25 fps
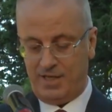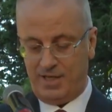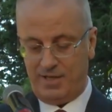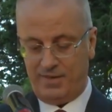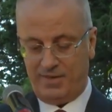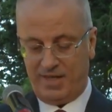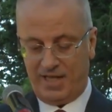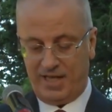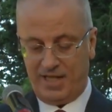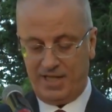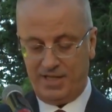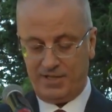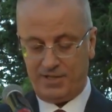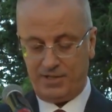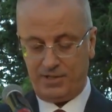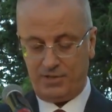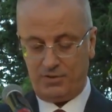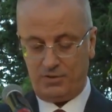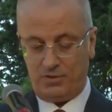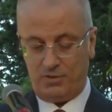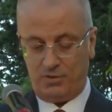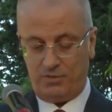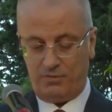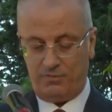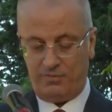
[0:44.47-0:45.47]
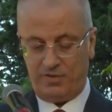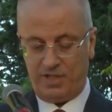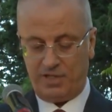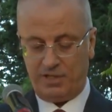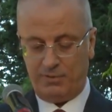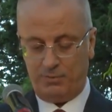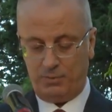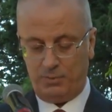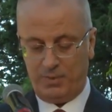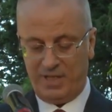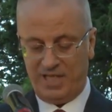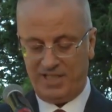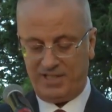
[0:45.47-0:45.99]
the heads of the
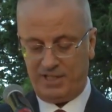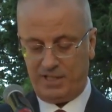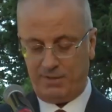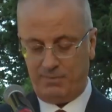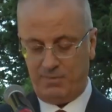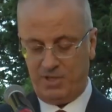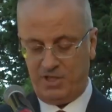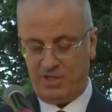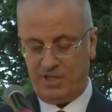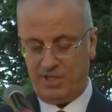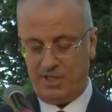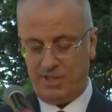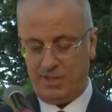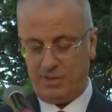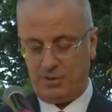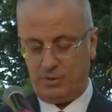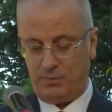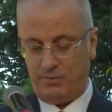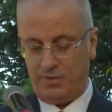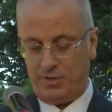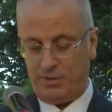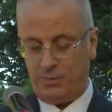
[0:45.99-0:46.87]
diplomatic missions of